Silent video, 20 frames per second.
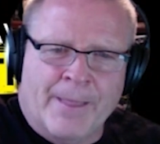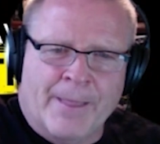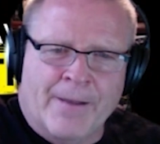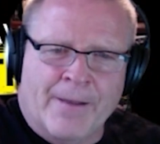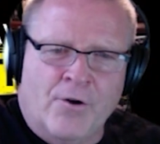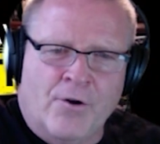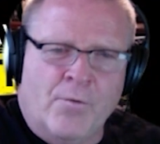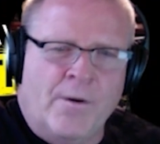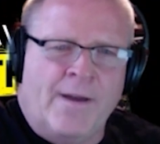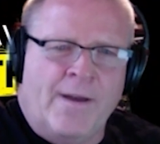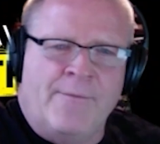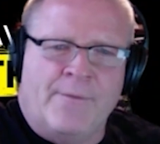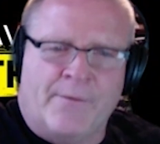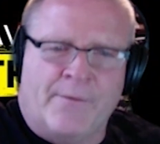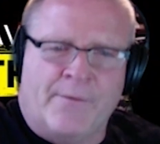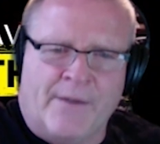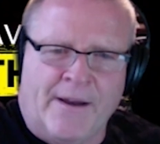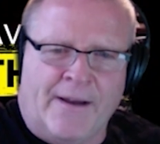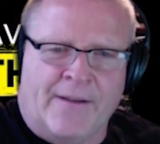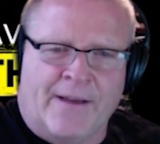who would even
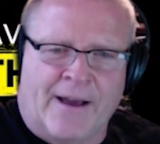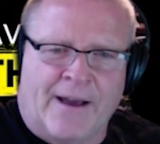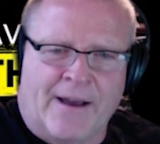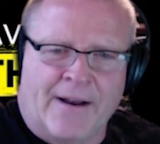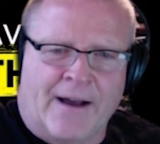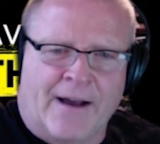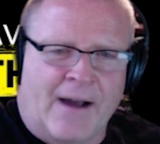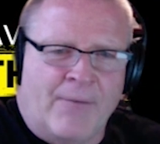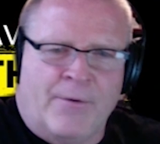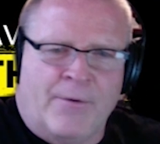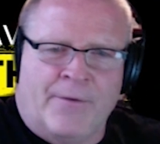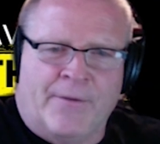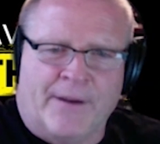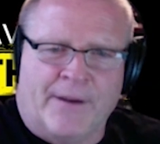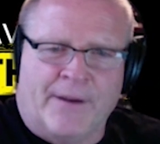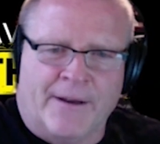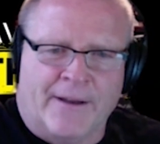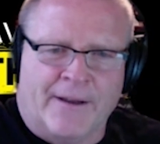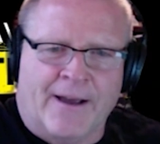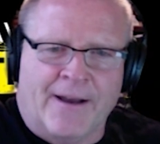think of that? I wouldn't
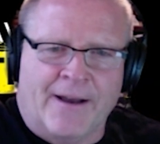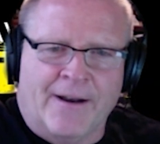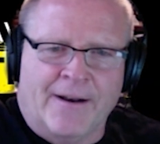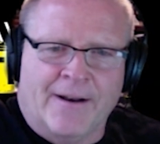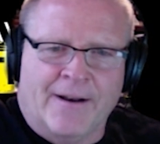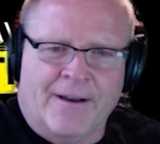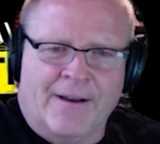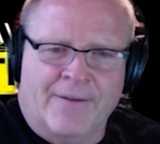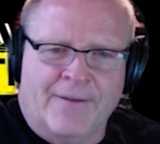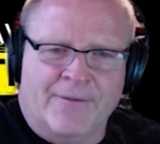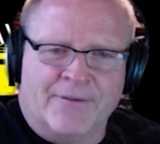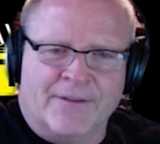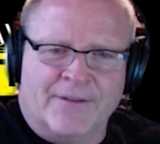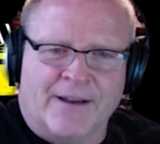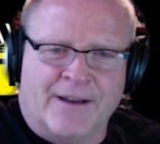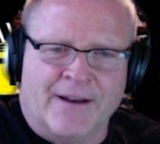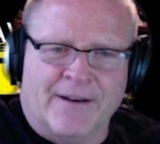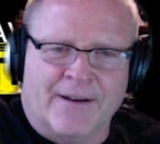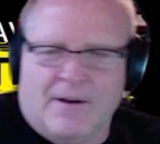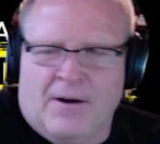think of that. It was
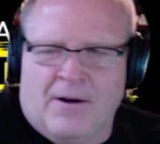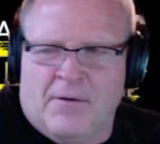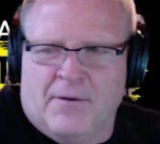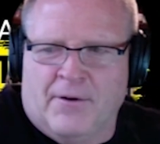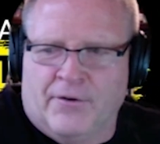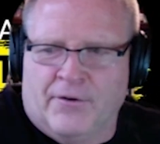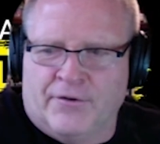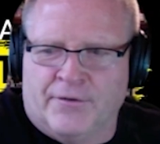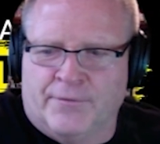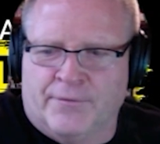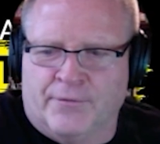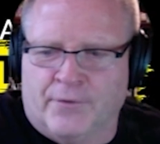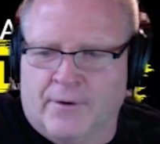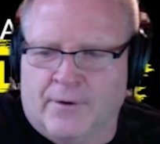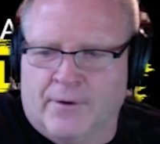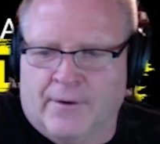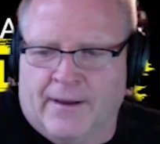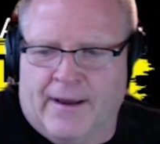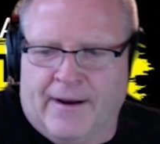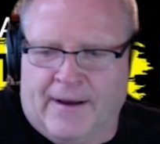like, oh, the ocean
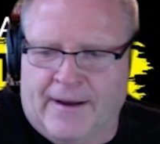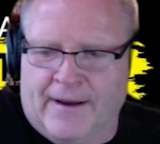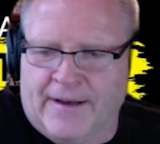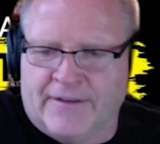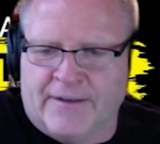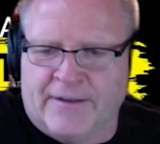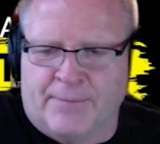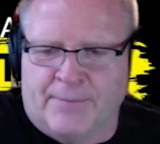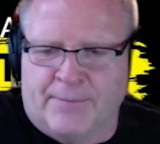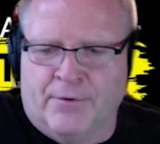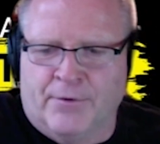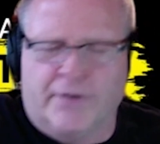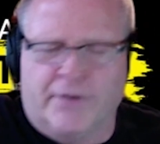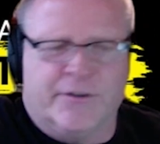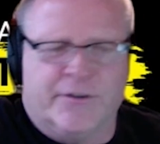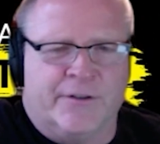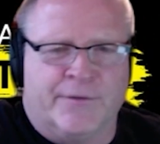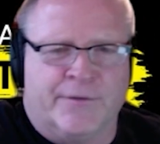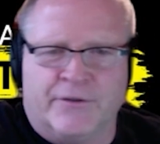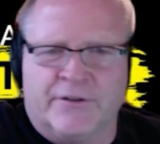floor, I guess that belongs
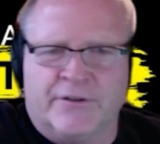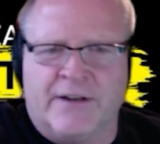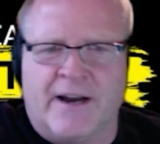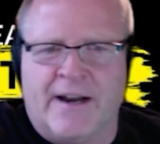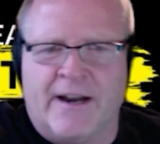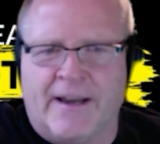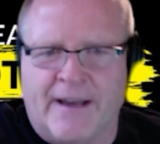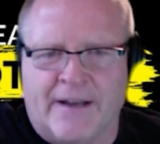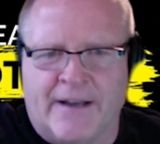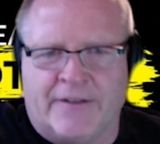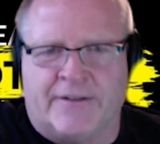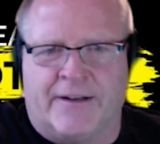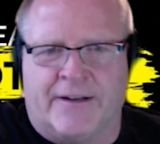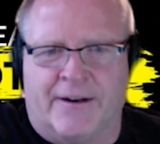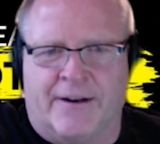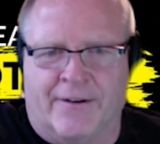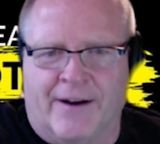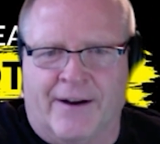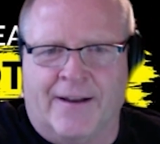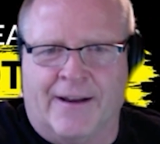to the first guy that gets
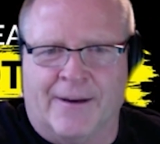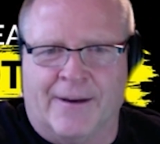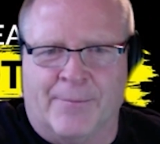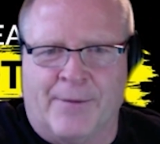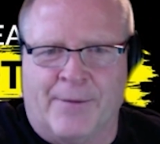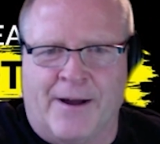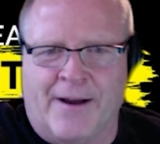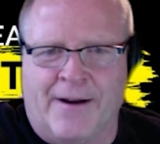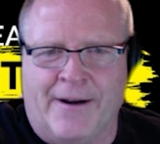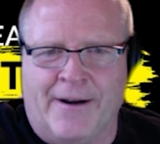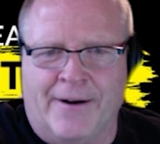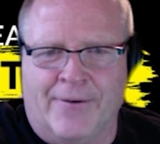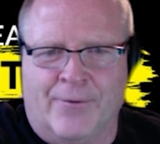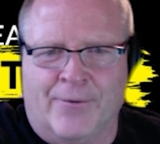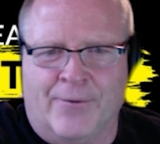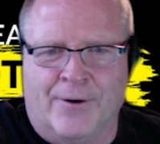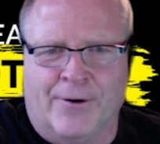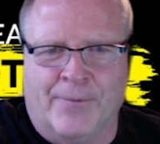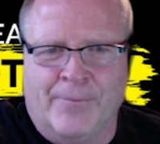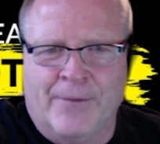there, right? Like a pioneer.
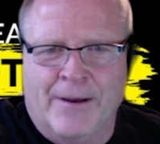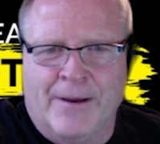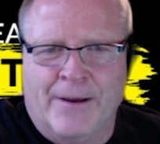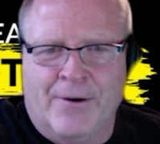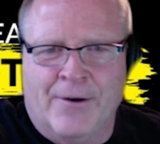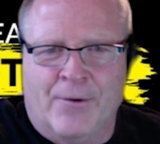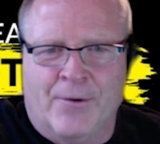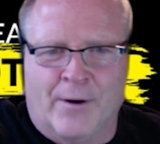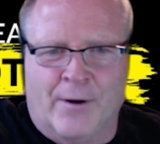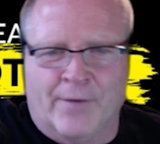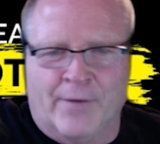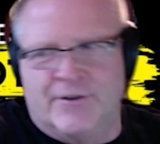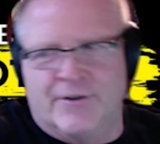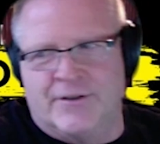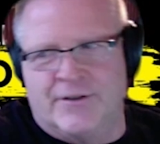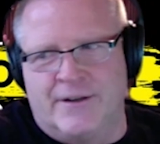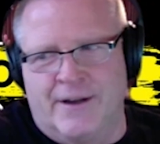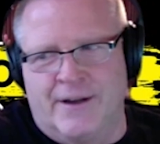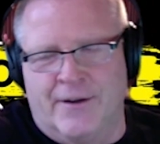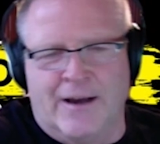Well, what if
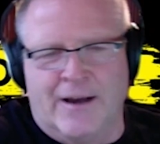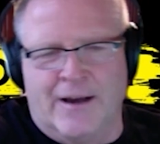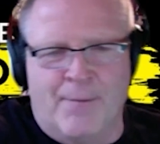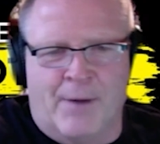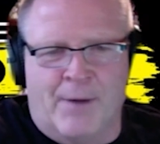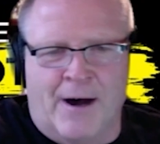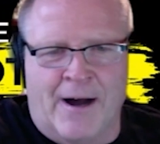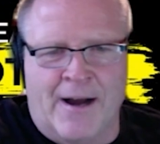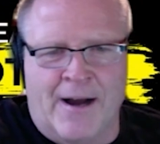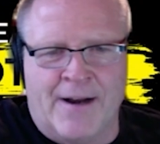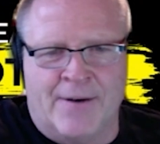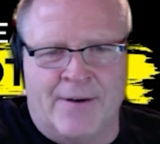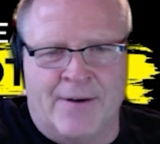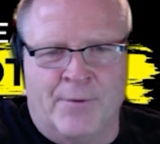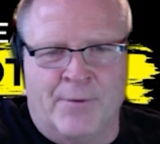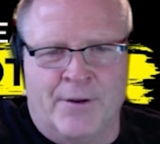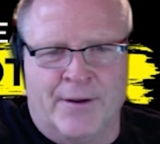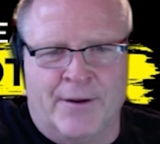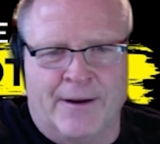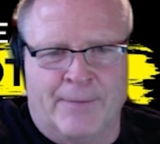there's another guy behind him
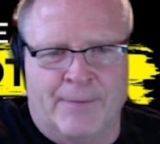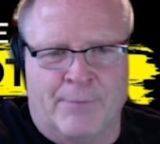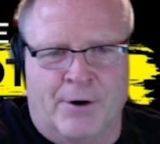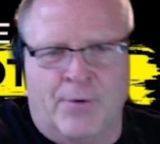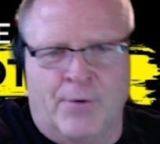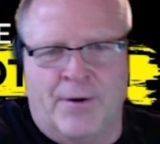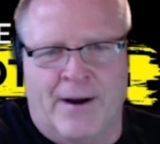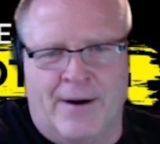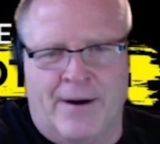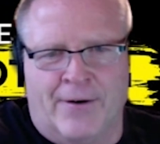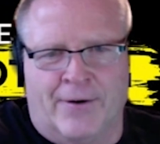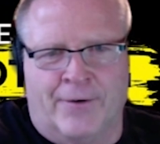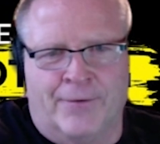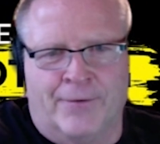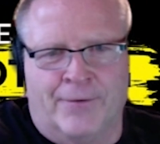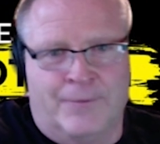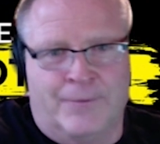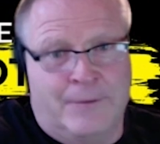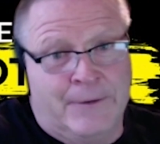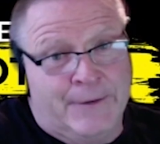with a bow and arrow?
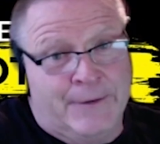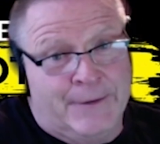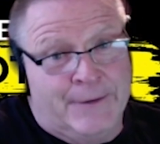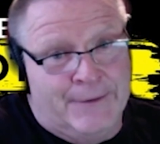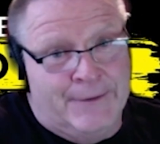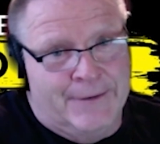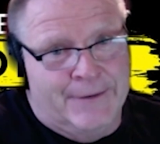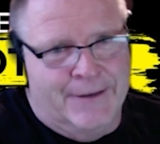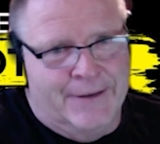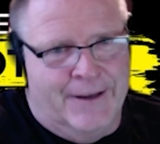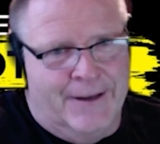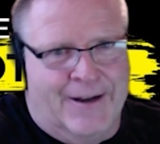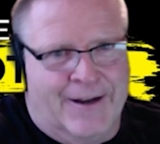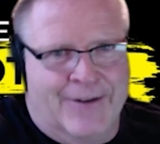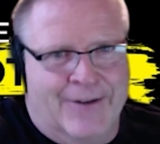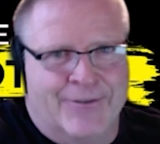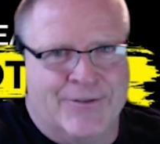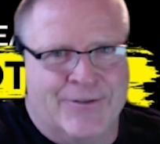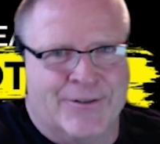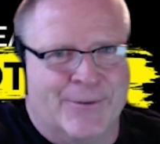
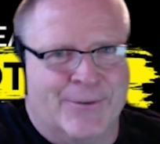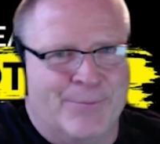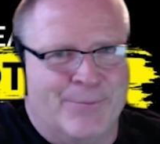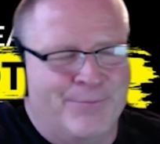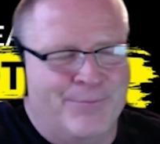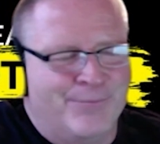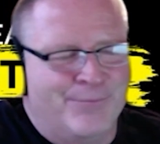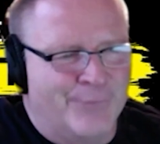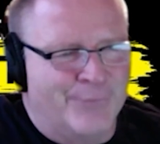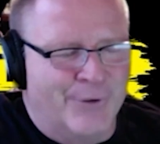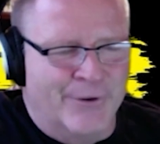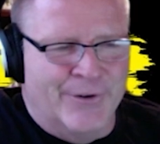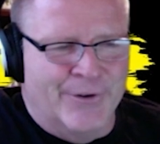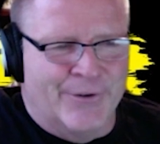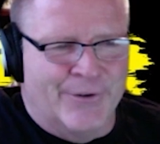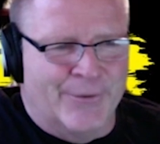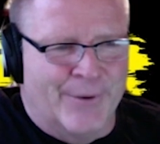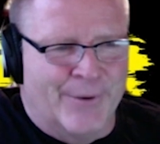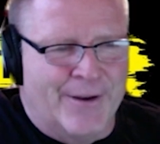So brilliant the way.